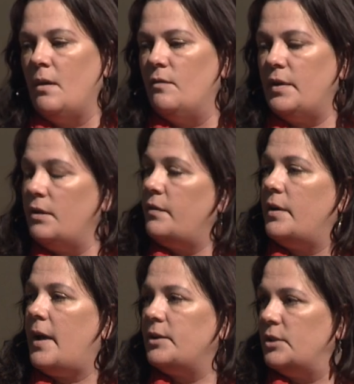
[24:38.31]
very,
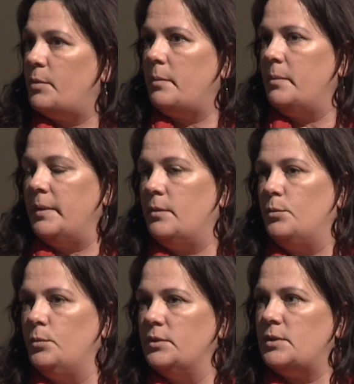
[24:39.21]
very, actually probably the
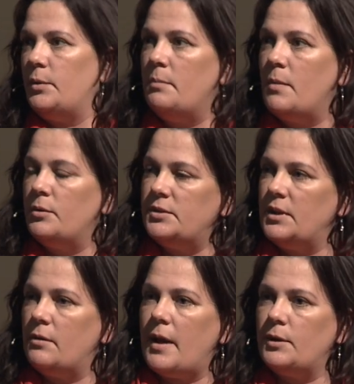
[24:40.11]
rules that we most
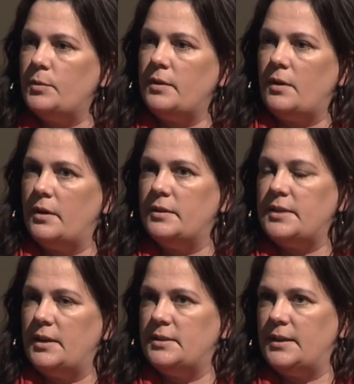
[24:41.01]
interact with on our
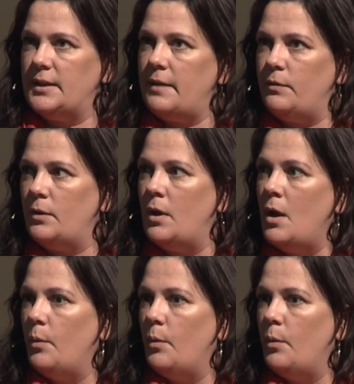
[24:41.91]
day-to-day level,